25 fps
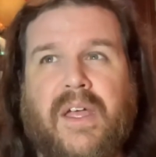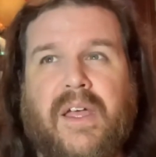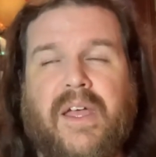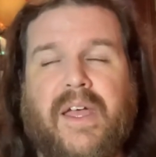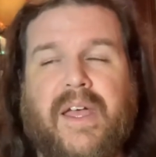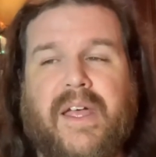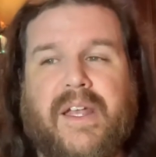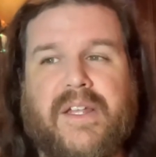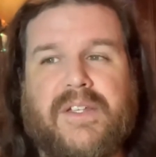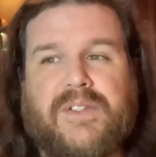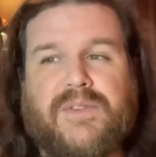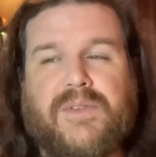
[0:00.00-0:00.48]

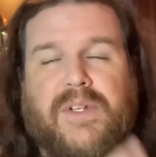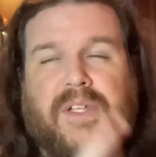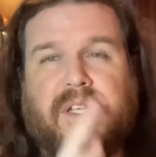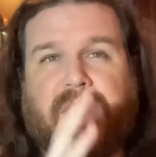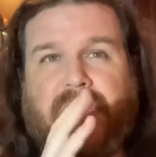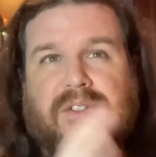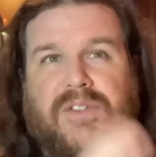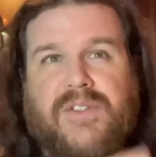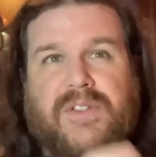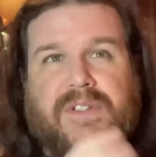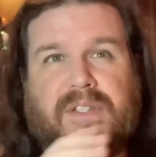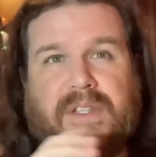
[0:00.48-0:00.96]
And it's really
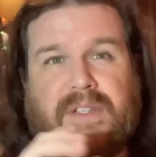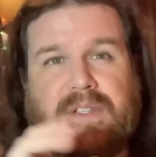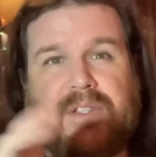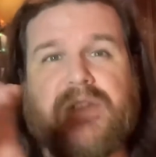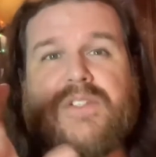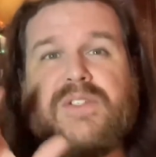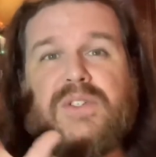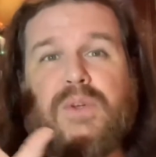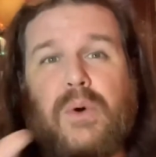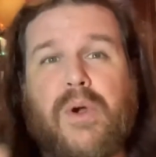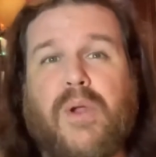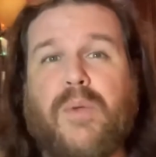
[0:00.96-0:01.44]
interesting, the
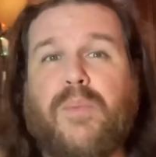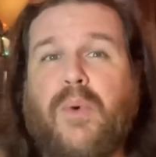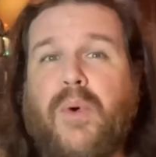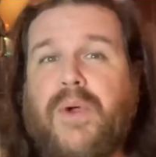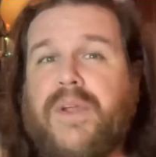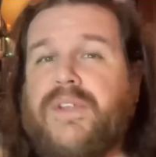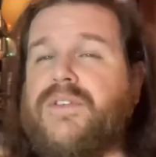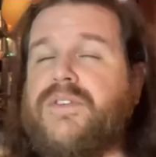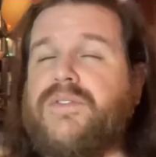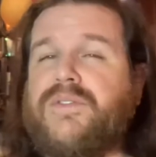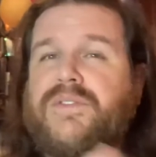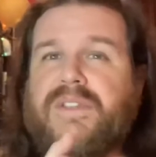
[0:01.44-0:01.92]
story
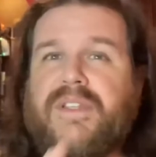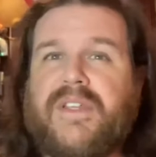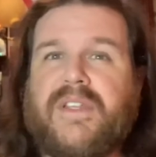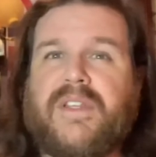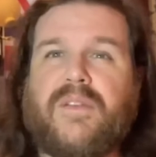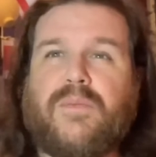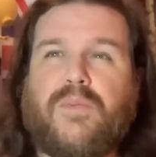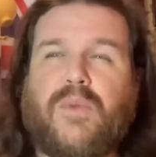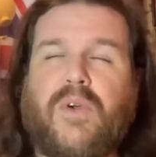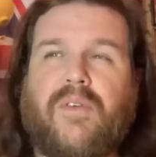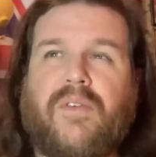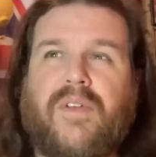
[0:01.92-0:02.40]
points you see in
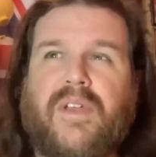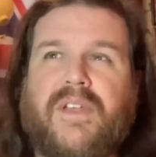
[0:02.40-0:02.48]
the movie,